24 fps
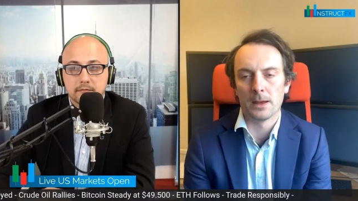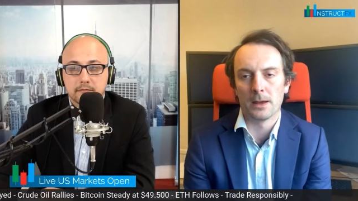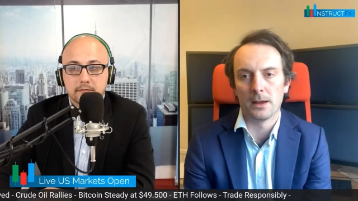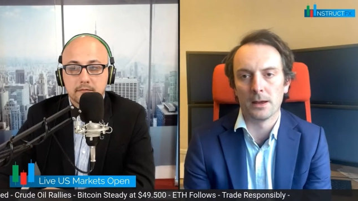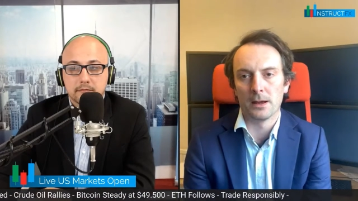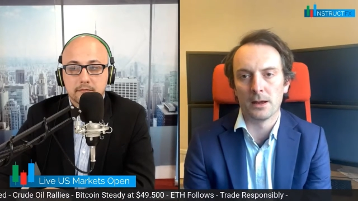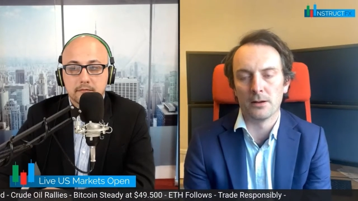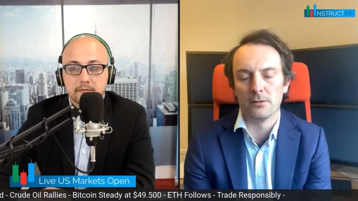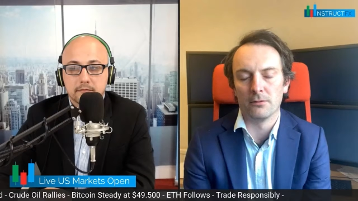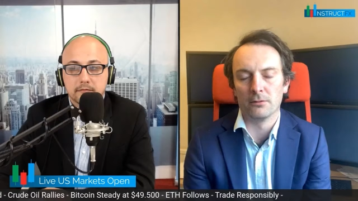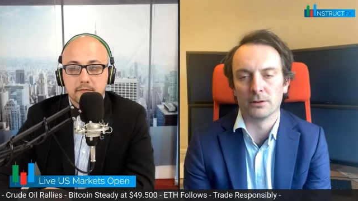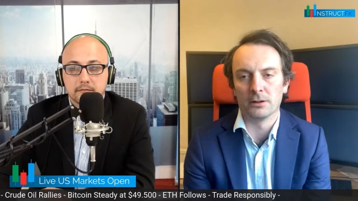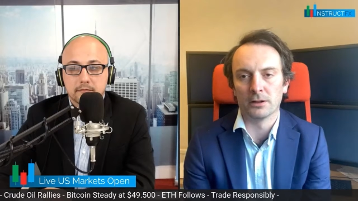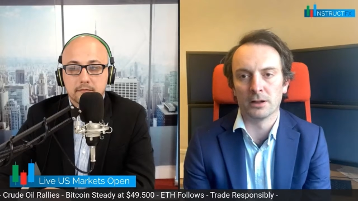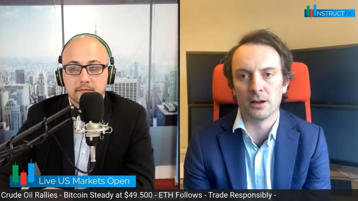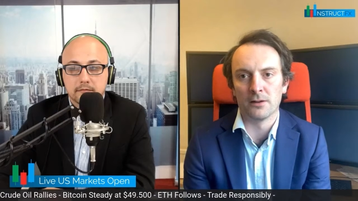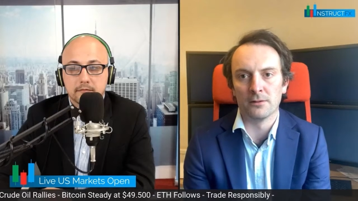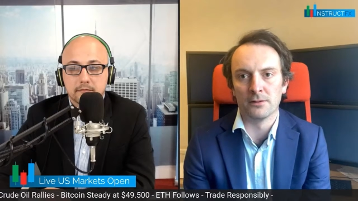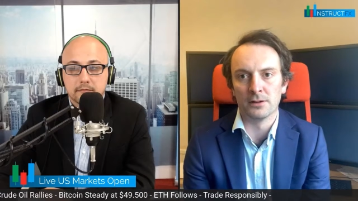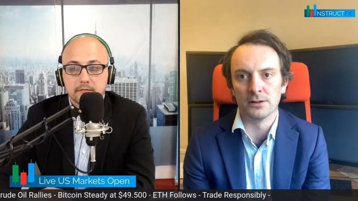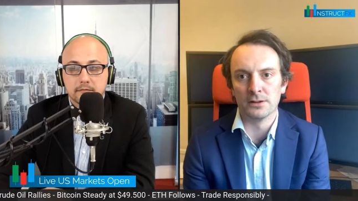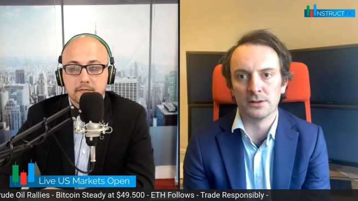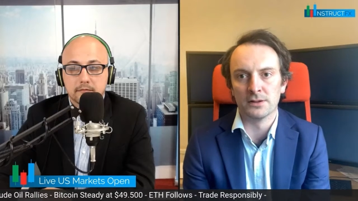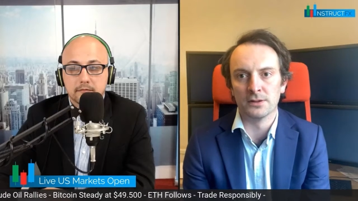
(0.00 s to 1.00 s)
Speaker 1: uh,
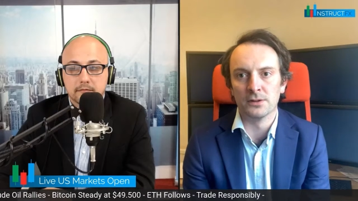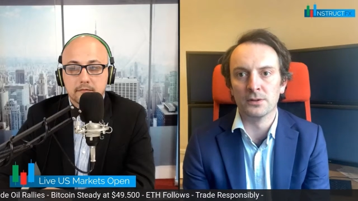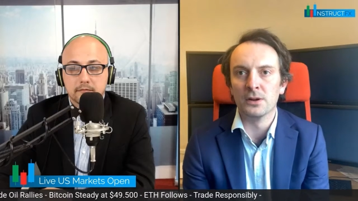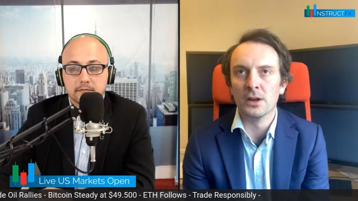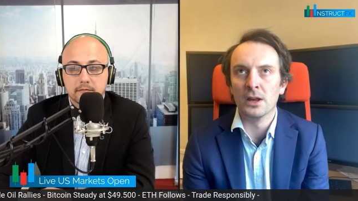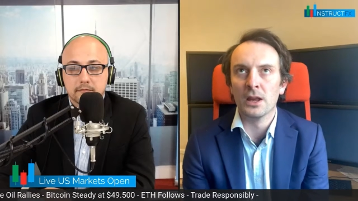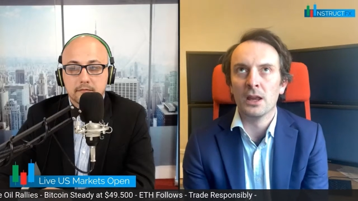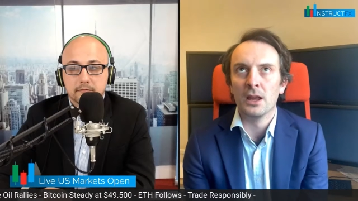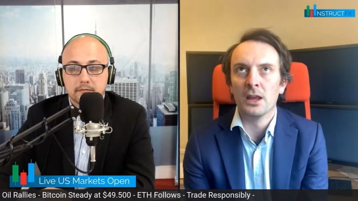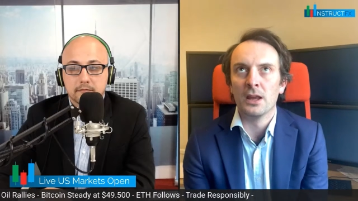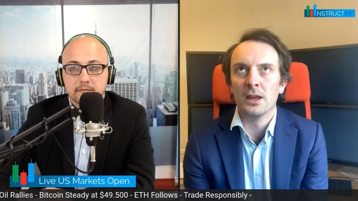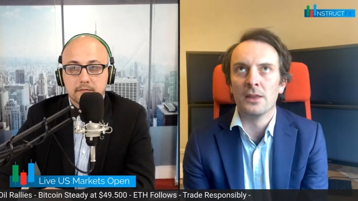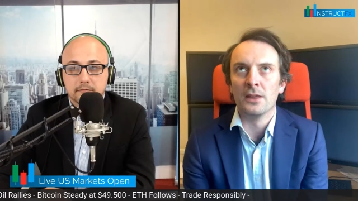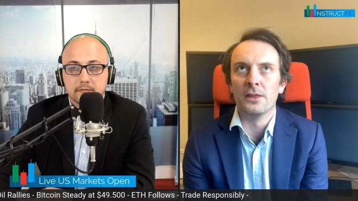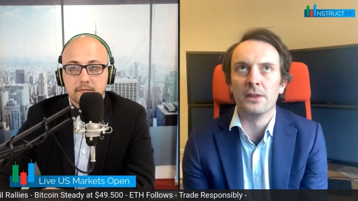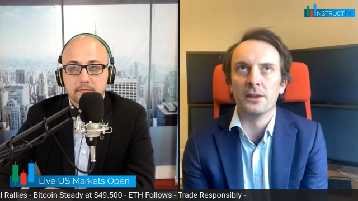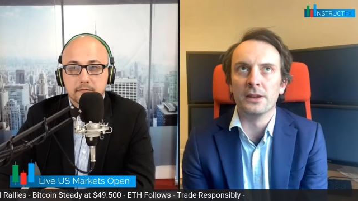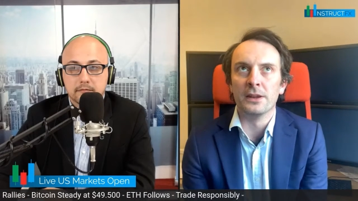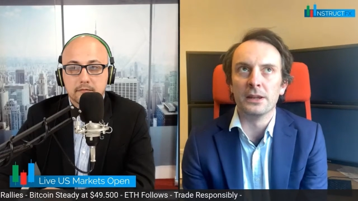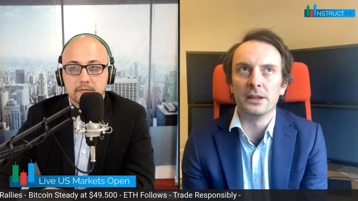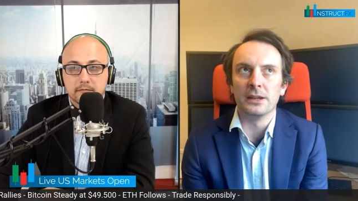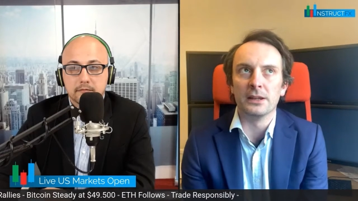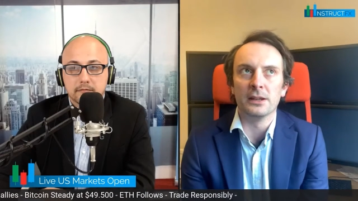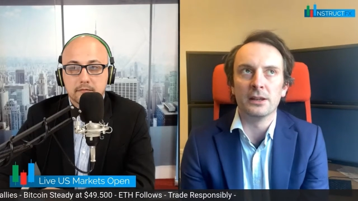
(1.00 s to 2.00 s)
recover. So
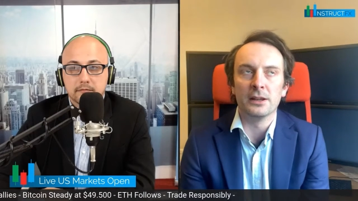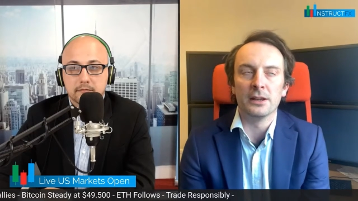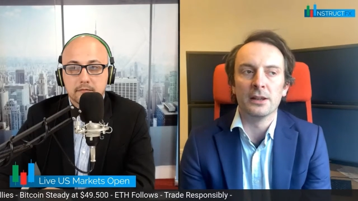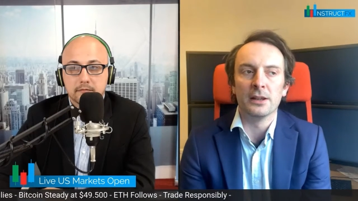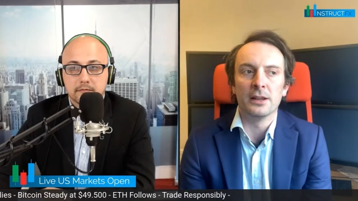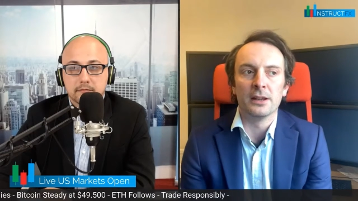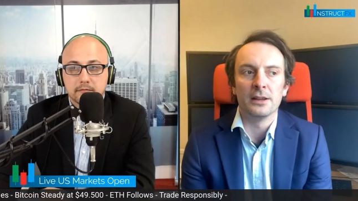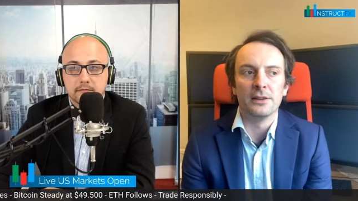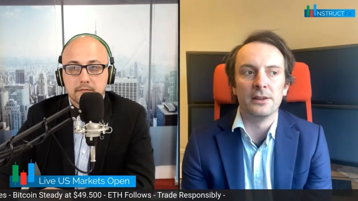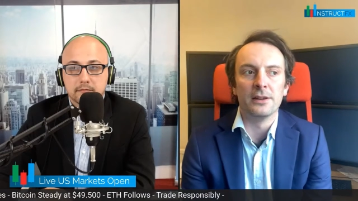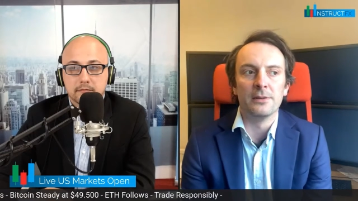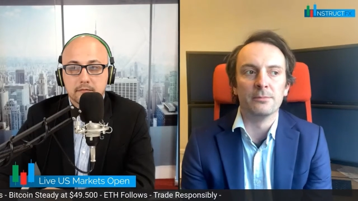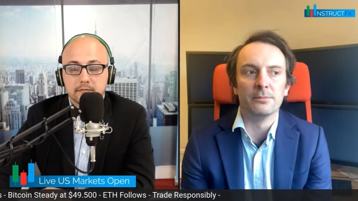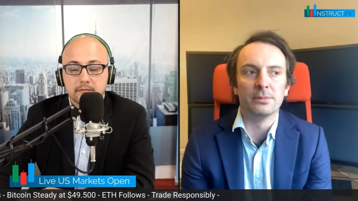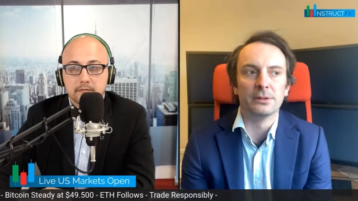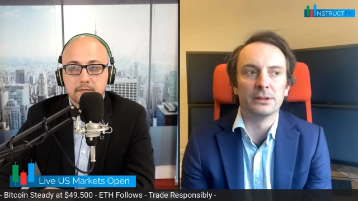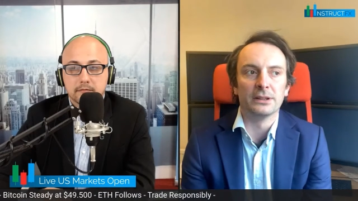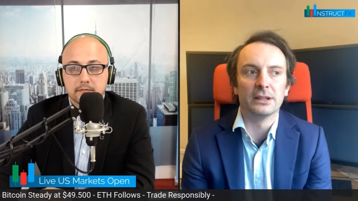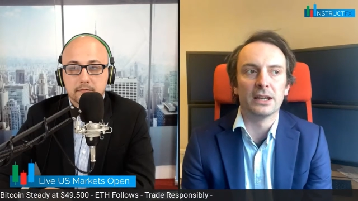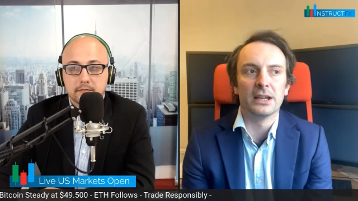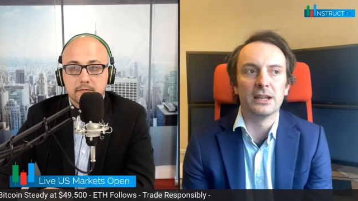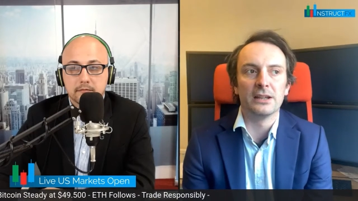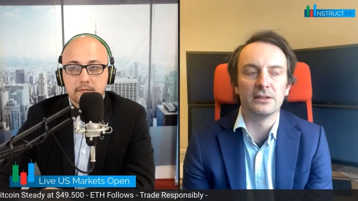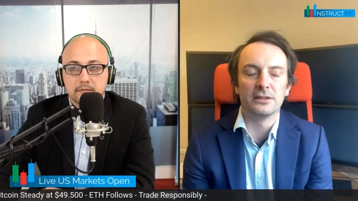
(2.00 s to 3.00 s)
the the
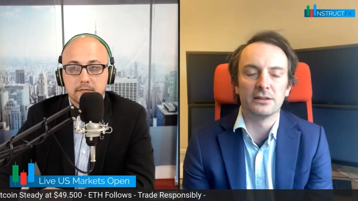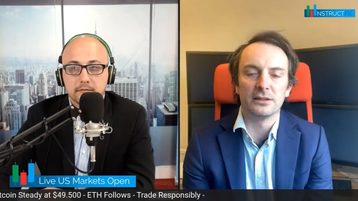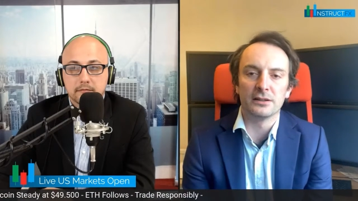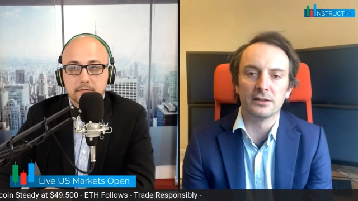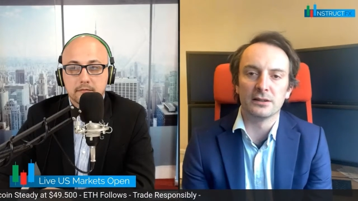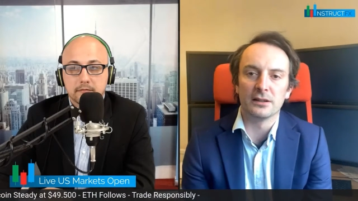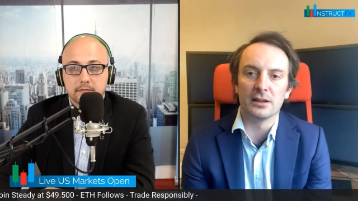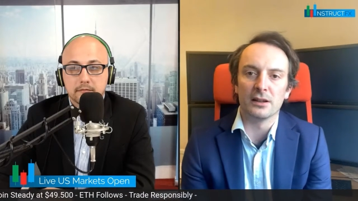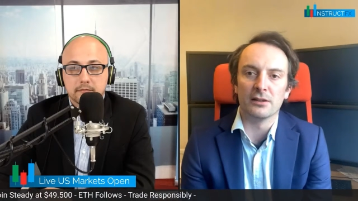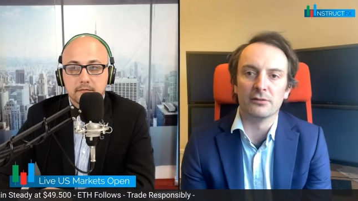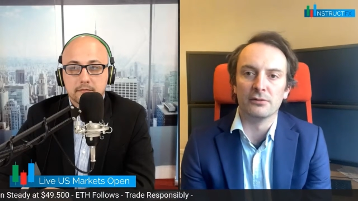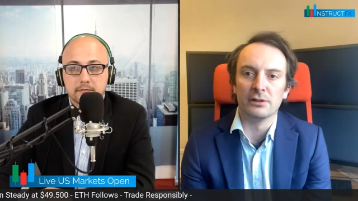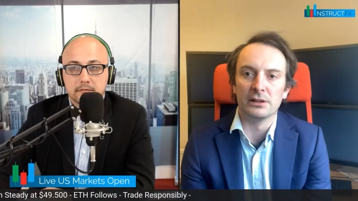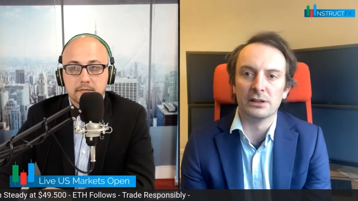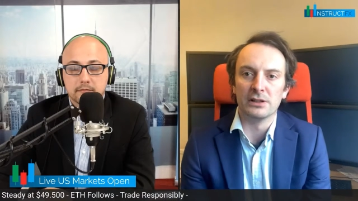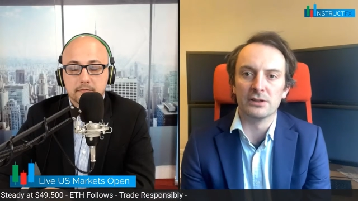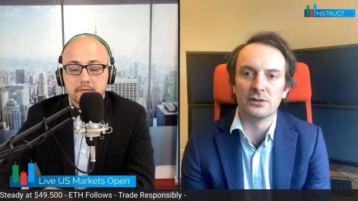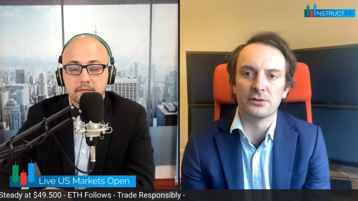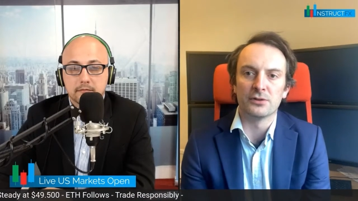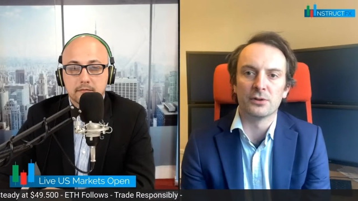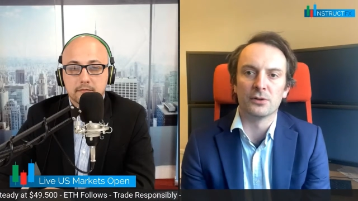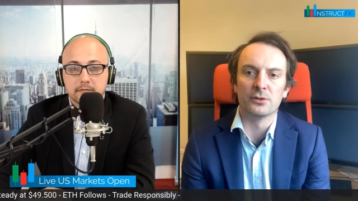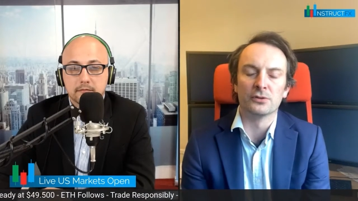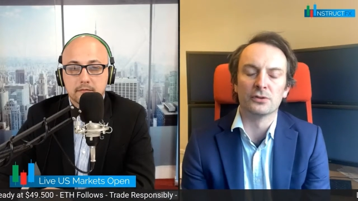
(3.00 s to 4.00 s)
implication that a
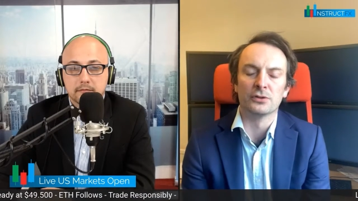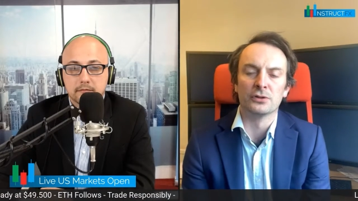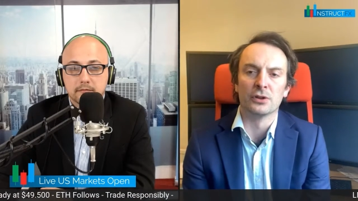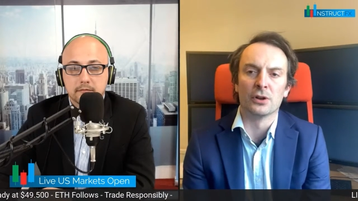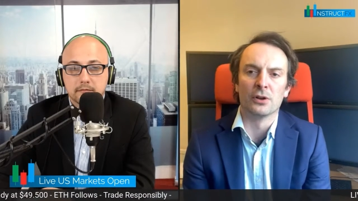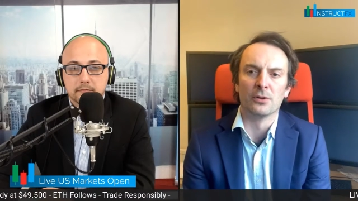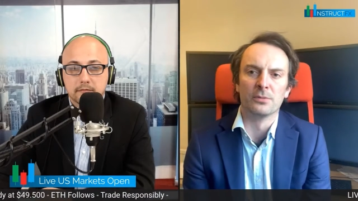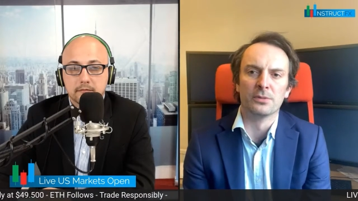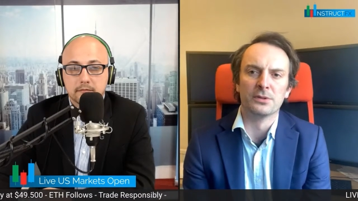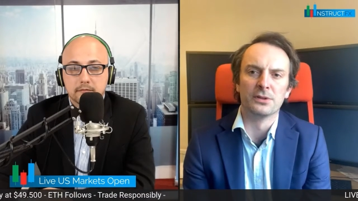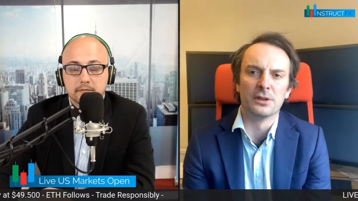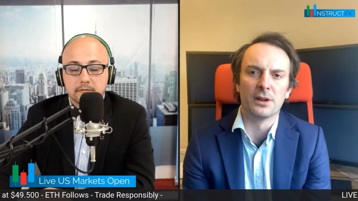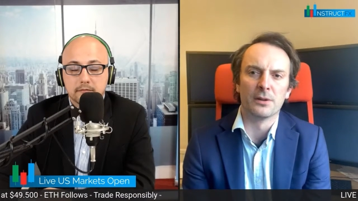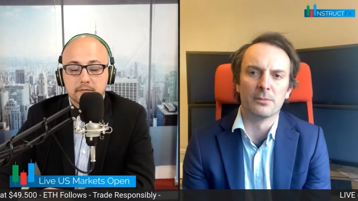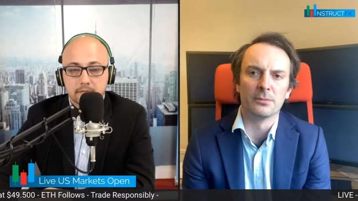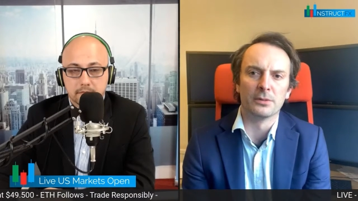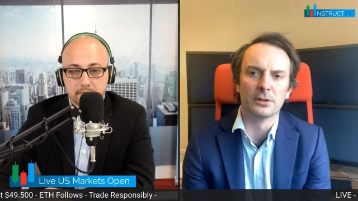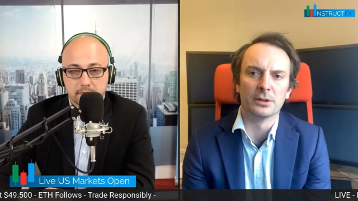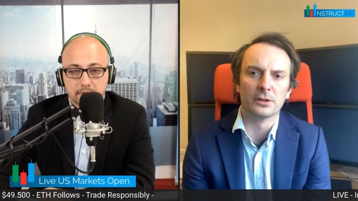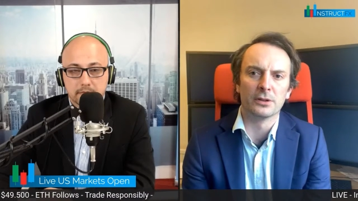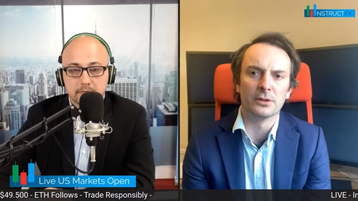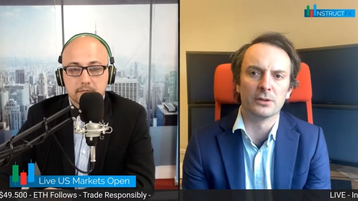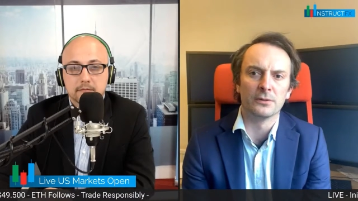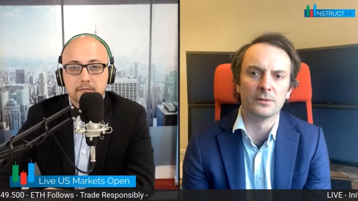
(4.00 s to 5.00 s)
really strong jobs
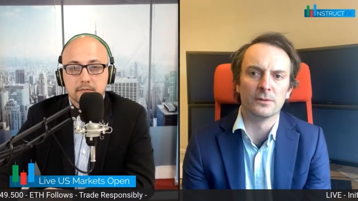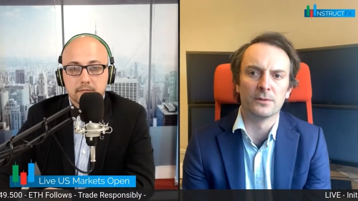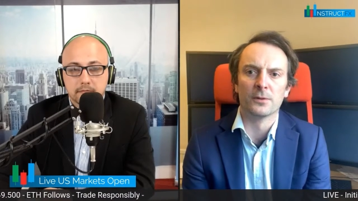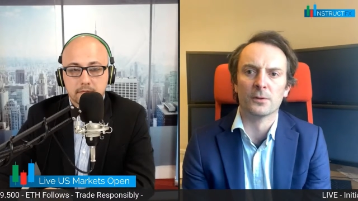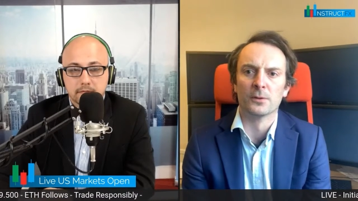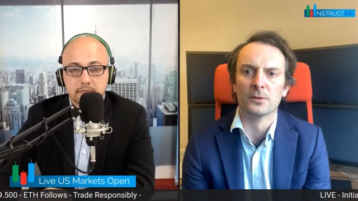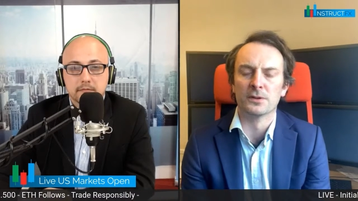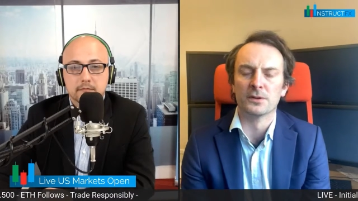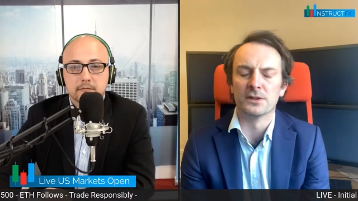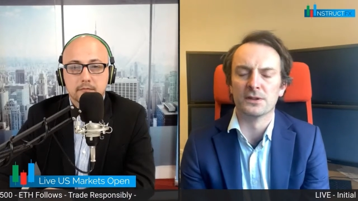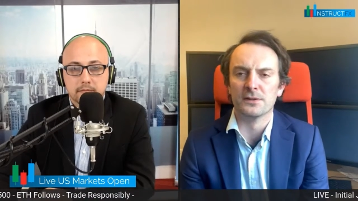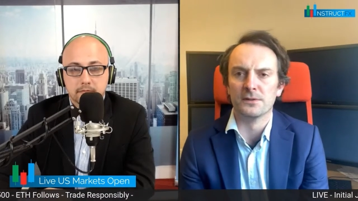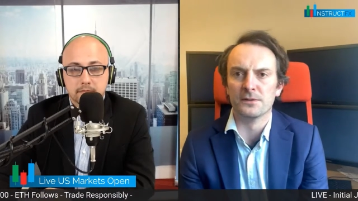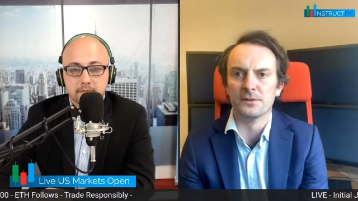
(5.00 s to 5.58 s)
number could force